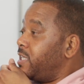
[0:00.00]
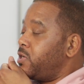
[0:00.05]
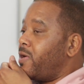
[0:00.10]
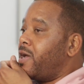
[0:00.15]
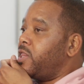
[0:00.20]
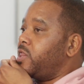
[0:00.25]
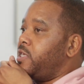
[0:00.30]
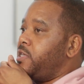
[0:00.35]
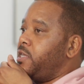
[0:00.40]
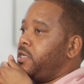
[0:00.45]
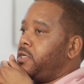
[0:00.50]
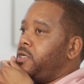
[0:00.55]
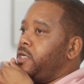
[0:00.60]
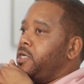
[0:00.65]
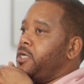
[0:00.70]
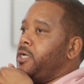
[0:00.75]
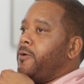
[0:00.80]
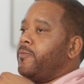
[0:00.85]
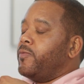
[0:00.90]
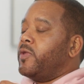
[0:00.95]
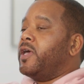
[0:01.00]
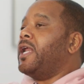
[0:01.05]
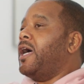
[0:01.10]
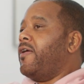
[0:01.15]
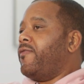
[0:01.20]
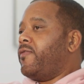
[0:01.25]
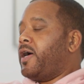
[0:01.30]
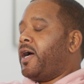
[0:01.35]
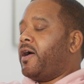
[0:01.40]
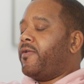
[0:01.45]
So I think, and
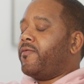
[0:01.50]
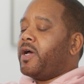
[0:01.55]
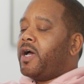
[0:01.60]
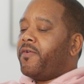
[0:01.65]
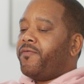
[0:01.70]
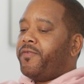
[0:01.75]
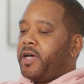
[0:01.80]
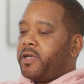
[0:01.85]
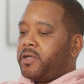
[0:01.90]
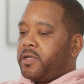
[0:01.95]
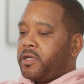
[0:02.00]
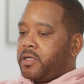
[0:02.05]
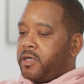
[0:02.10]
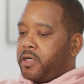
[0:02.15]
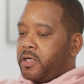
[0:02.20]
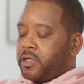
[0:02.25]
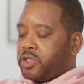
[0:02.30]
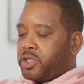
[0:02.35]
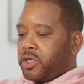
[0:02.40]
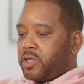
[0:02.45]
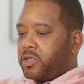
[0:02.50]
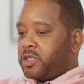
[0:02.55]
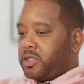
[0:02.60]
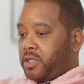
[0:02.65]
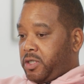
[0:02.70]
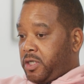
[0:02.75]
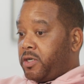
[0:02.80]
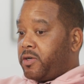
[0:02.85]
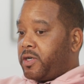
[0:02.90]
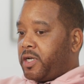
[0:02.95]
I founded a church
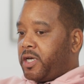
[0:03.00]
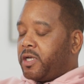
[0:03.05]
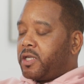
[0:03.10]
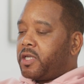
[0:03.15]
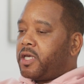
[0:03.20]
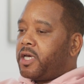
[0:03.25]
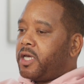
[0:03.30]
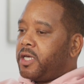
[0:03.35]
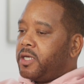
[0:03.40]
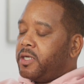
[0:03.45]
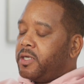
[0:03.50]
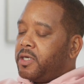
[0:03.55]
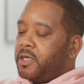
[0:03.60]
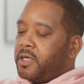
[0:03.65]
here in LA